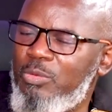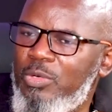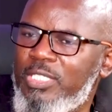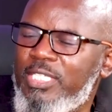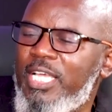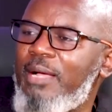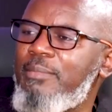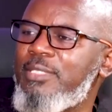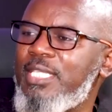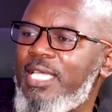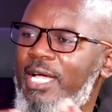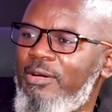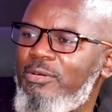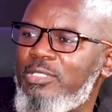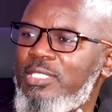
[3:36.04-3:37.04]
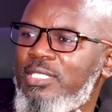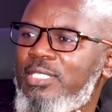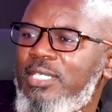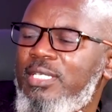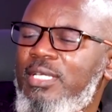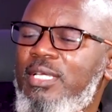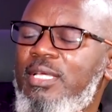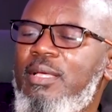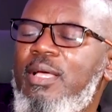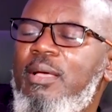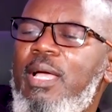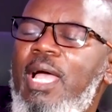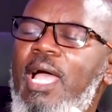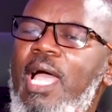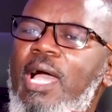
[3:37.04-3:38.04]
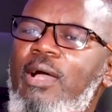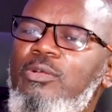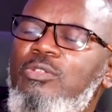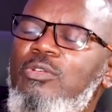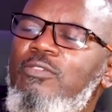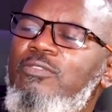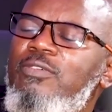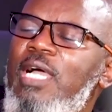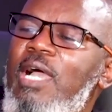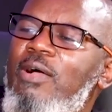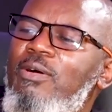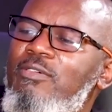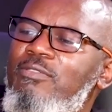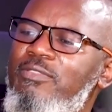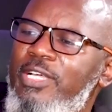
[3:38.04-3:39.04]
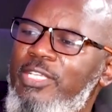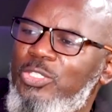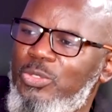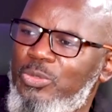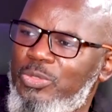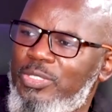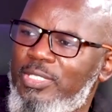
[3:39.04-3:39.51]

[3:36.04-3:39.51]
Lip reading: comes out of our virtues.